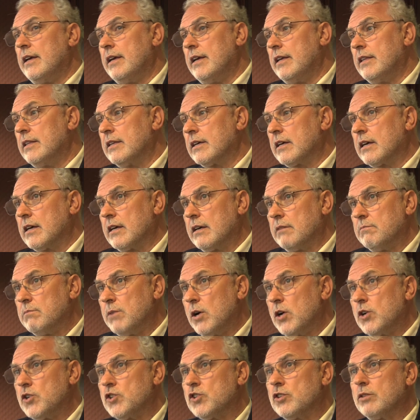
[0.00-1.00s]
In the
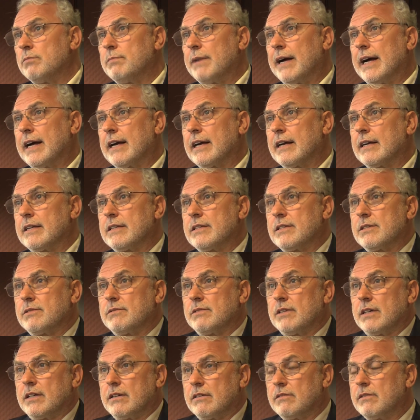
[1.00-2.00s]
commercial
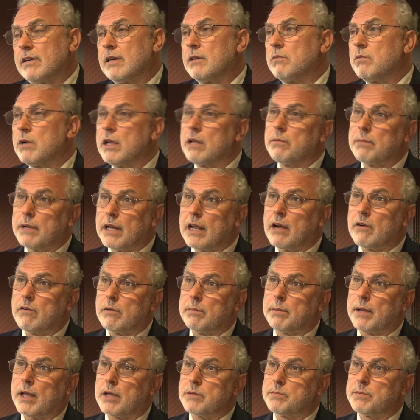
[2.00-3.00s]
markets, well, we're well below
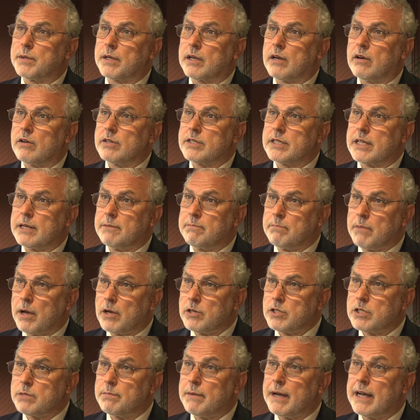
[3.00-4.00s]
replacement cost in
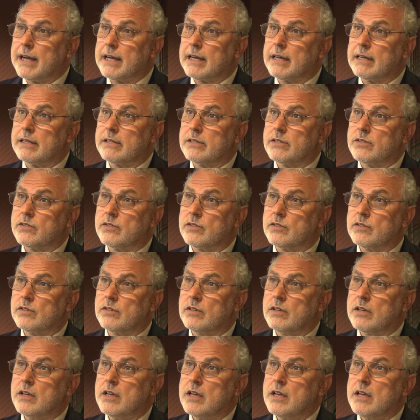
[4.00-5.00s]
most markets.
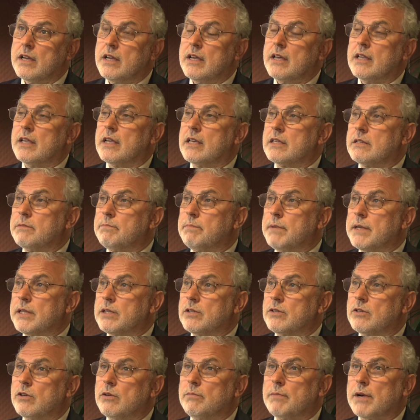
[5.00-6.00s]
There's a
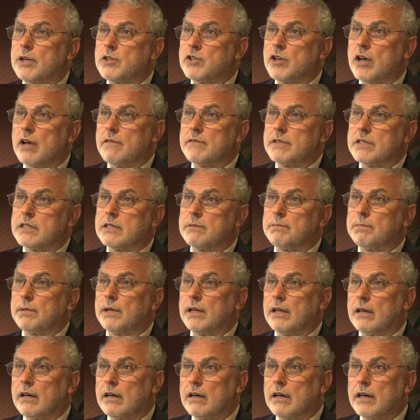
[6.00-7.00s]
bit too much
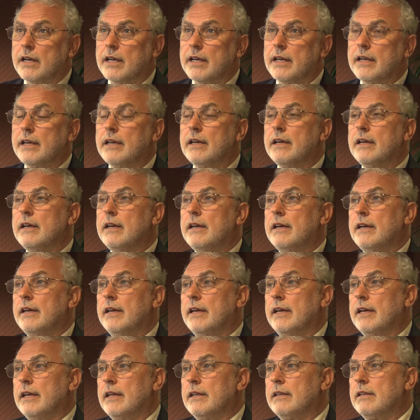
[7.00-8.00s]
oversupply
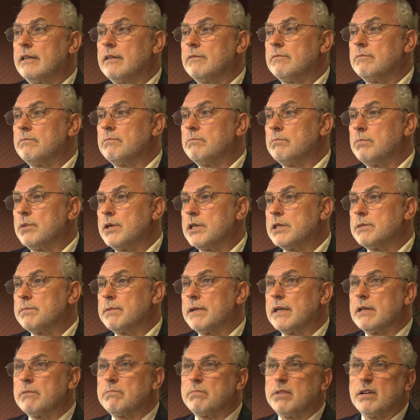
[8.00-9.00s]
in
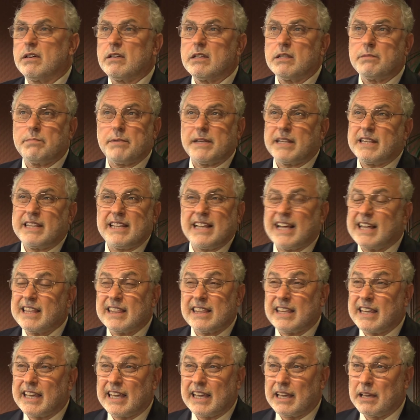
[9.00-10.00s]
Brisbane and Perth, but
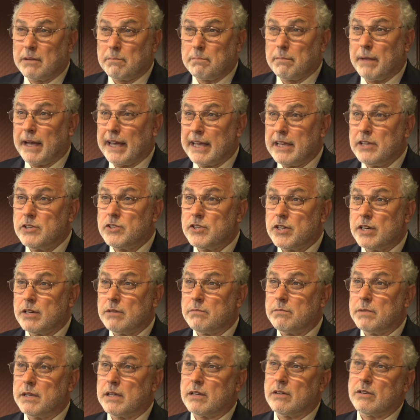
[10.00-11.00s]
nothing
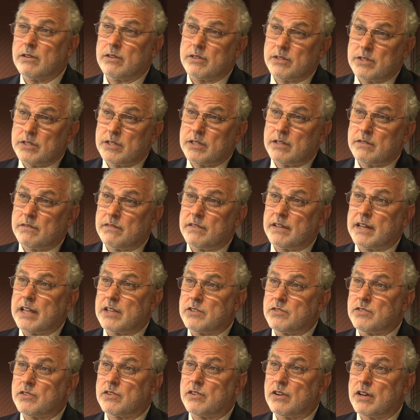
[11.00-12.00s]
major because the
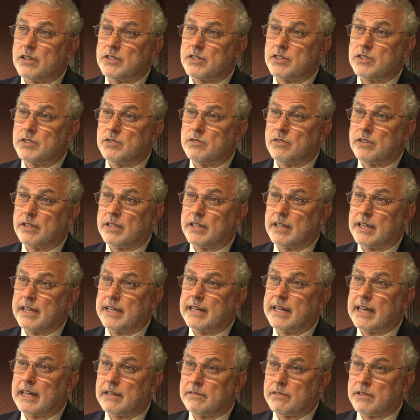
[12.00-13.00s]
financial crisis took the
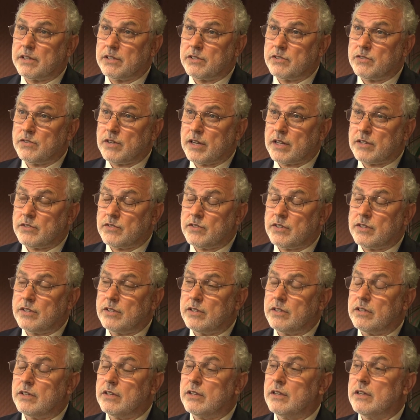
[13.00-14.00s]
heat out of
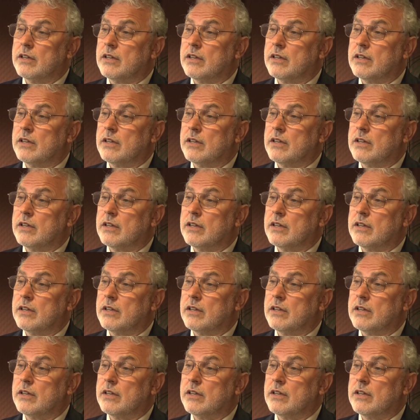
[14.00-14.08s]
construction.